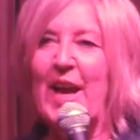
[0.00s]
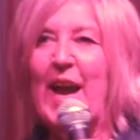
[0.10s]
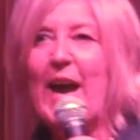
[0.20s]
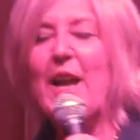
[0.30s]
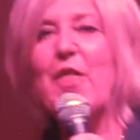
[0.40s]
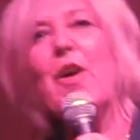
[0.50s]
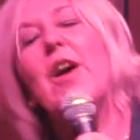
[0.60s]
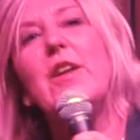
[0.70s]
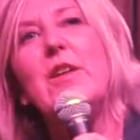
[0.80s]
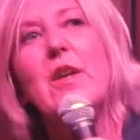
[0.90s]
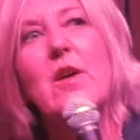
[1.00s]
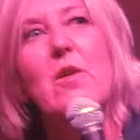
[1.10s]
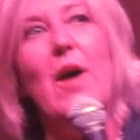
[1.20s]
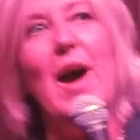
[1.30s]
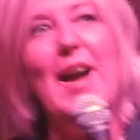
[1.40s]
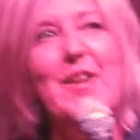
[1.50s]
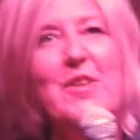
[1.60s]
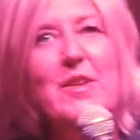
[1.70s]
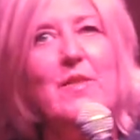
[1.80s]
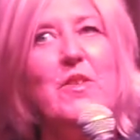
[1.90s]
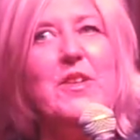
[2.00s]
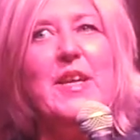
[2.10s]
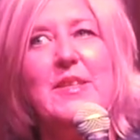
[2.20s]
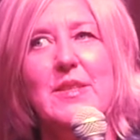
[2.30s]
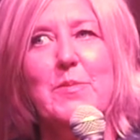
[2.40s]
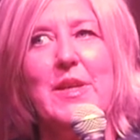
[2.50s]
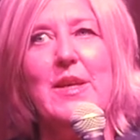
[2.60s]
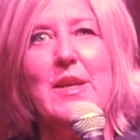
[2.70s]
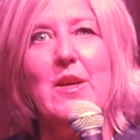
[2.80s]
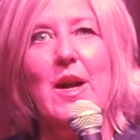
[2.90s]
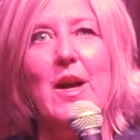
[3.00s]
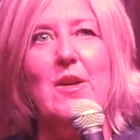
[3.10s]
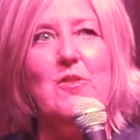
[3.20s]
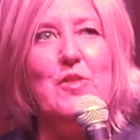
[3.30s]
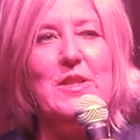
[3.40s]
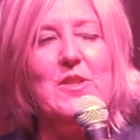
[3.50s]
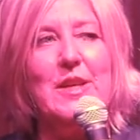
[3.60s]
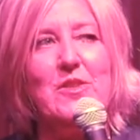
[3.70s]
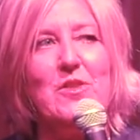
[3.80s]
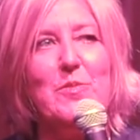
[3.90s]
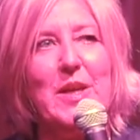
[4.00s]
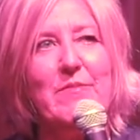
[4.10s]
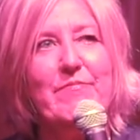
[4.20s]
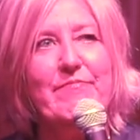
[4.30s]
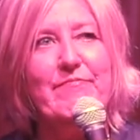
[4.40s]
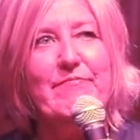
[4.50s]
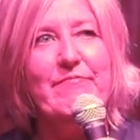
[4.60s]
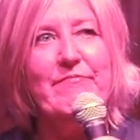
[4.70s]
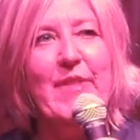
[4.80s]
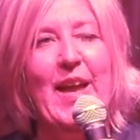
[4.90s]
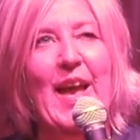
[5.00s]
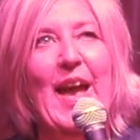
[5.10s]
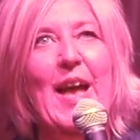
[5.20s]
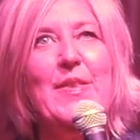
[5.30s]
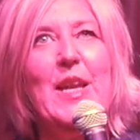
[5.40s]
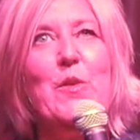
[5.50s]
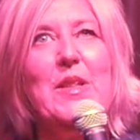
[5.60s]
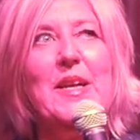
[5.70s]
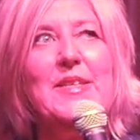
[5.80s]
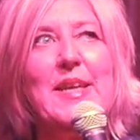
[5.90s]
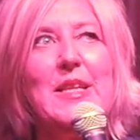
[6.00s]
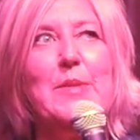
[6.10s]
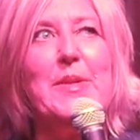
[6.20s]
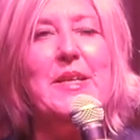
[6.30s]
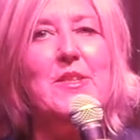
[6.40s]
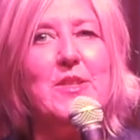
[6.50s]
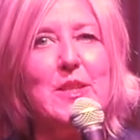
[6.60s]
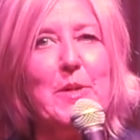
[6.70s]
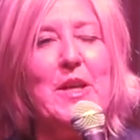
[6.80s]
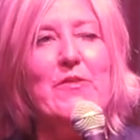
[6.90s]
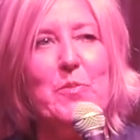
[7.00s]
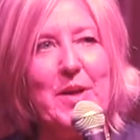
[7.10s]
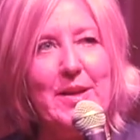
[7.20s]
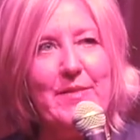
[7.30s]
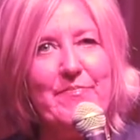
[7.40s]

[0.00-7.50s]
And I thought, you know, I could never date somebody uh, who dressed nicer than me. And then I realized that eliminates just about everybody.